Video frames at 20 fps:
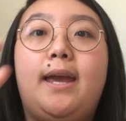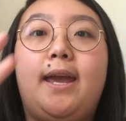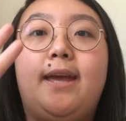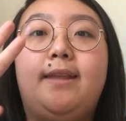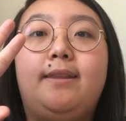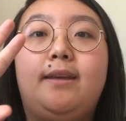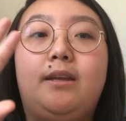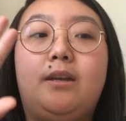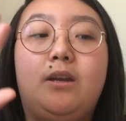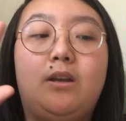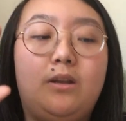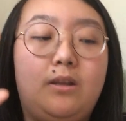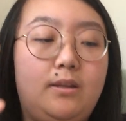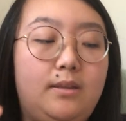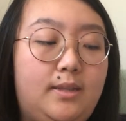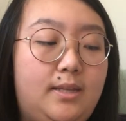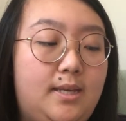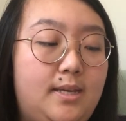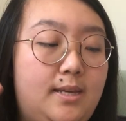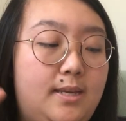and then
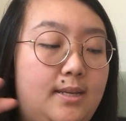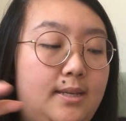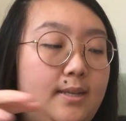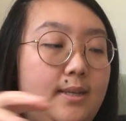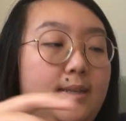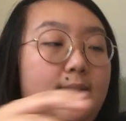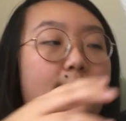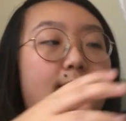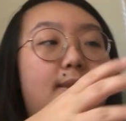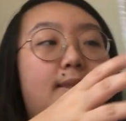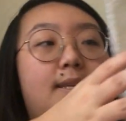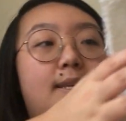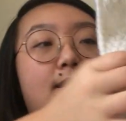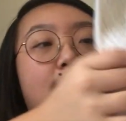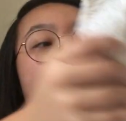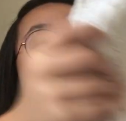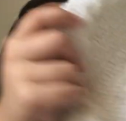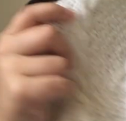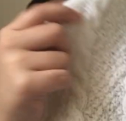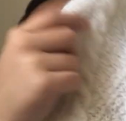
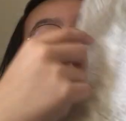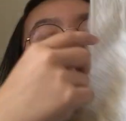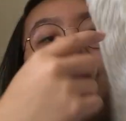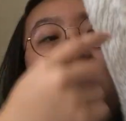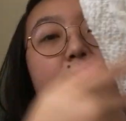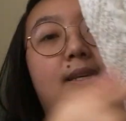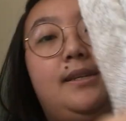these